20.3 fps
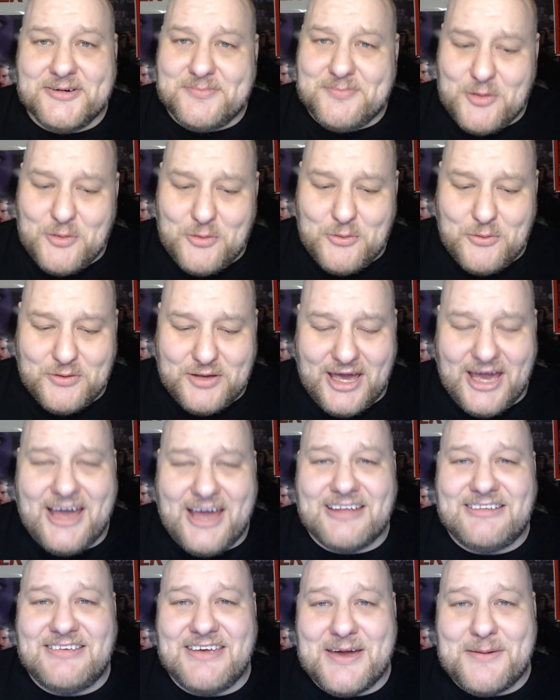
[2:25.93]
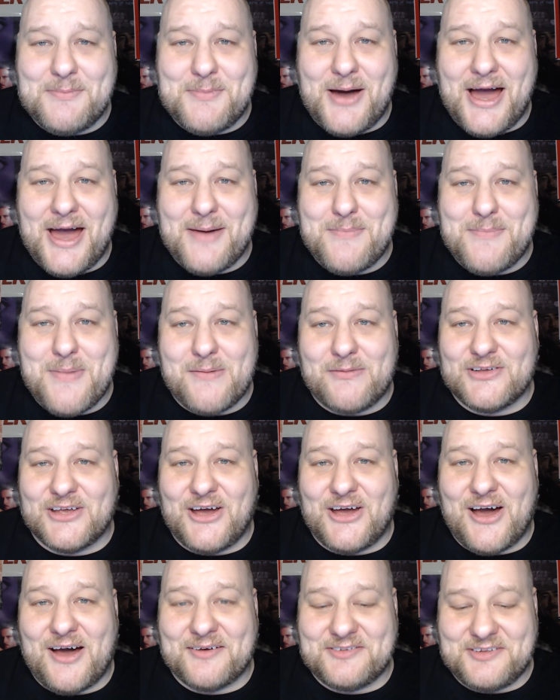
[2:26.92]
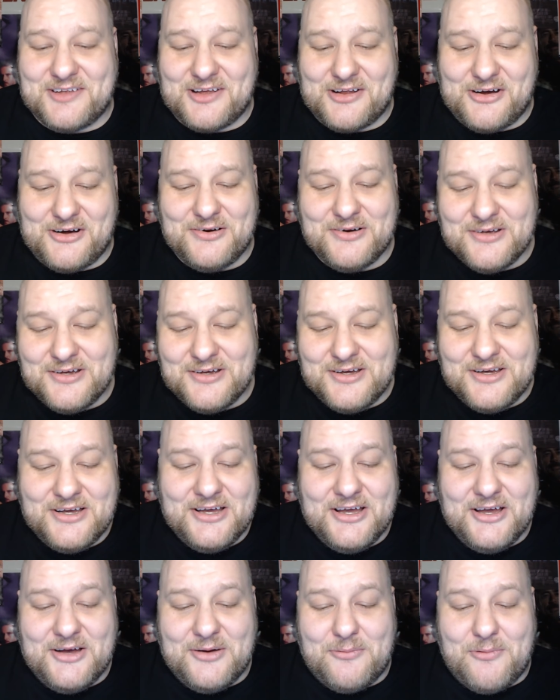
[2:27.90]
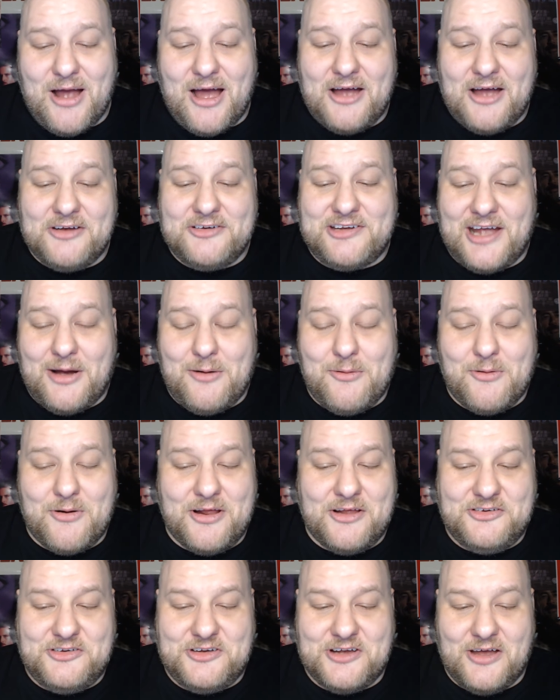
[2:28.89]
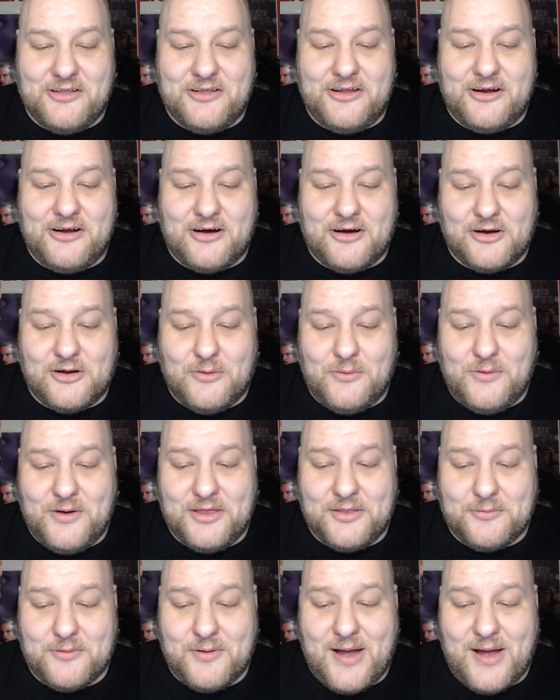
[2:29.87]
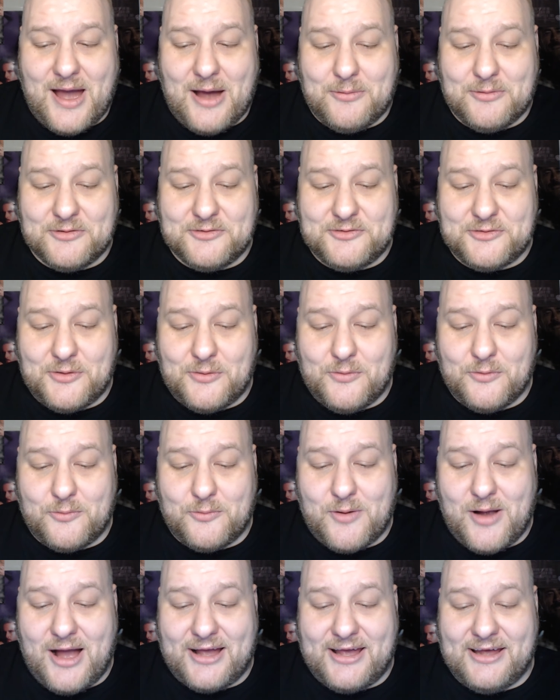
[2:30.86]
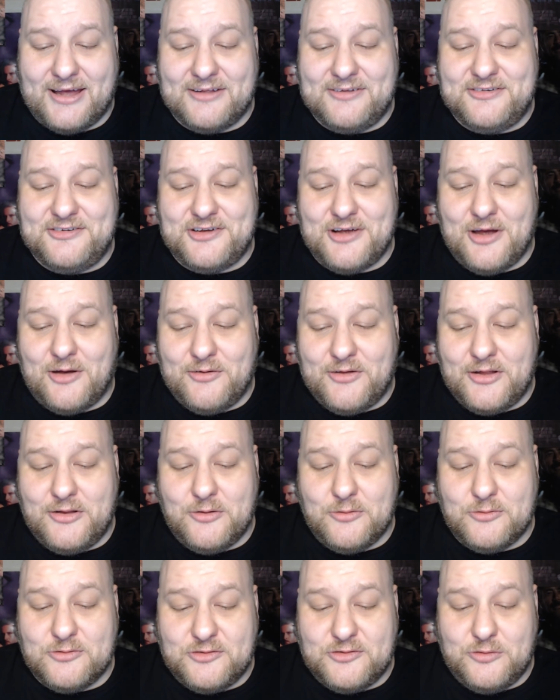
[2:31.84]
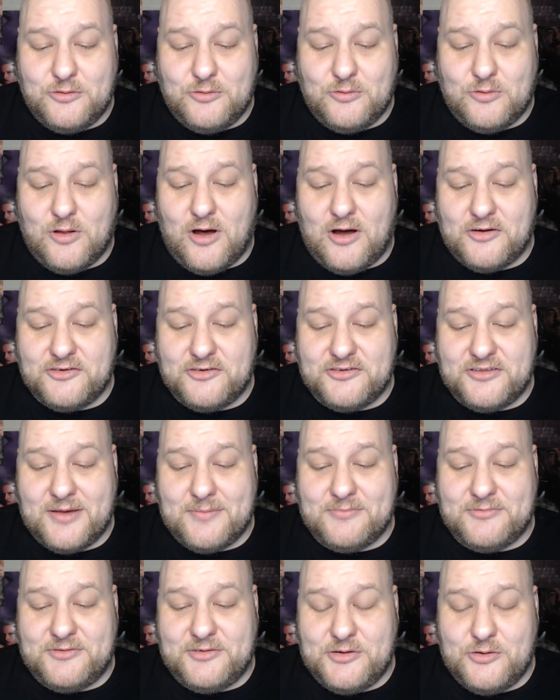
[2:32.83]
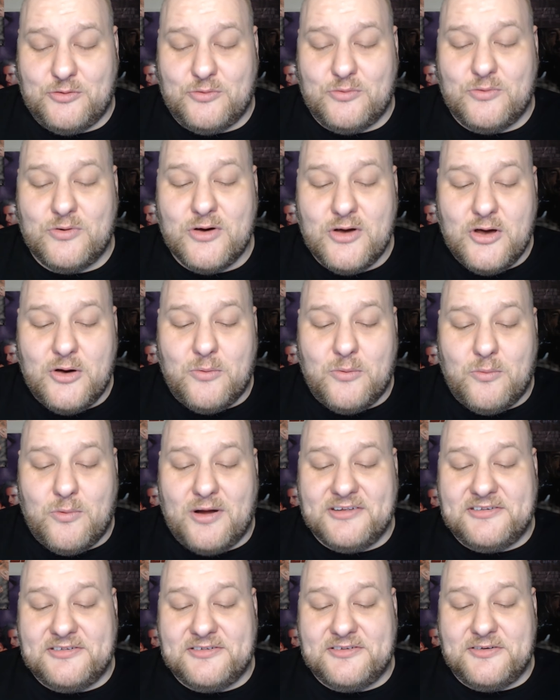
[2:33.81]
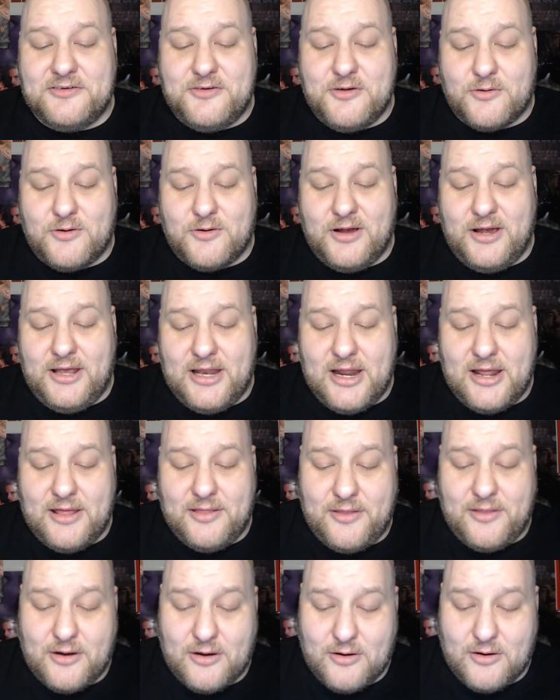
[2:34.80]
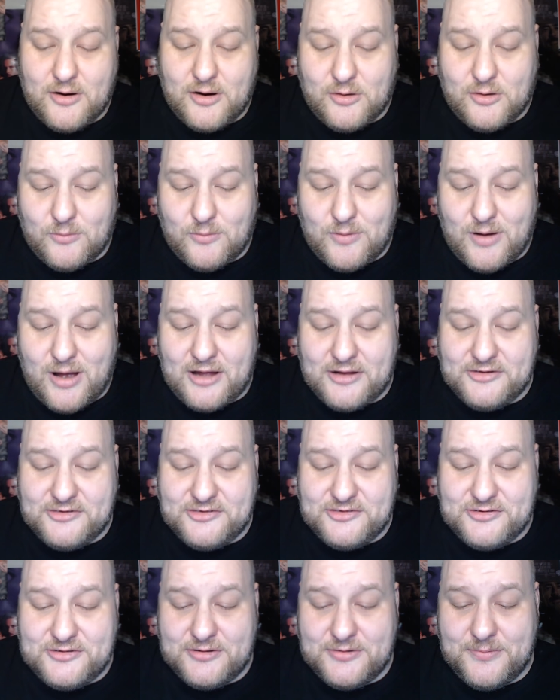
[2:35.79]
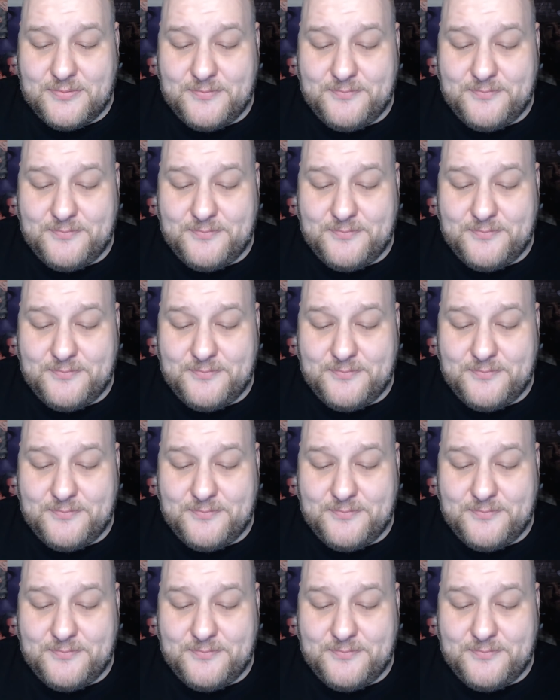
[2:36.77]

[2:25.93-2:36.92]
Okay, TMI, Beverly Hostetter. Raj, Howard, and Sheldon are going through Howard's old rockets. Sheldon used to launch them too, burning down their garage.